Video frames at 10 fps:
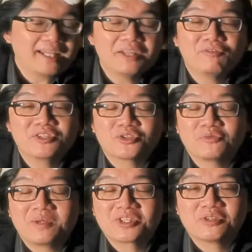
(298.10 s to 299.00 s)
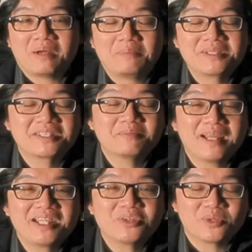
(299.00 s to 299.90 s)
even so much so my business
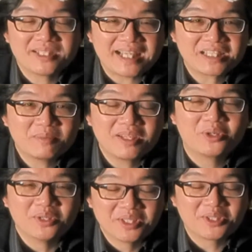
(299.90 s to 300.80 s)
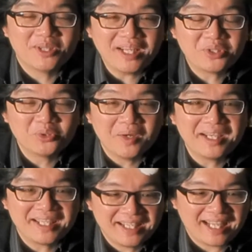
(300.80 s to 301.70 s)
manager was asking me, could I do
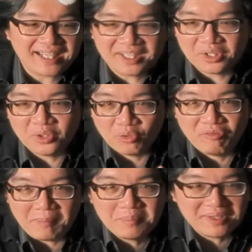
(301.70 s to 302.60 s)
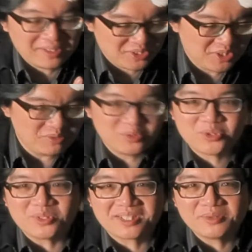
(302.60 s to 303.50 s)
one in like November, you know, which
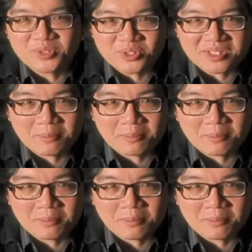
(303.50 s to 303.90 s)
was a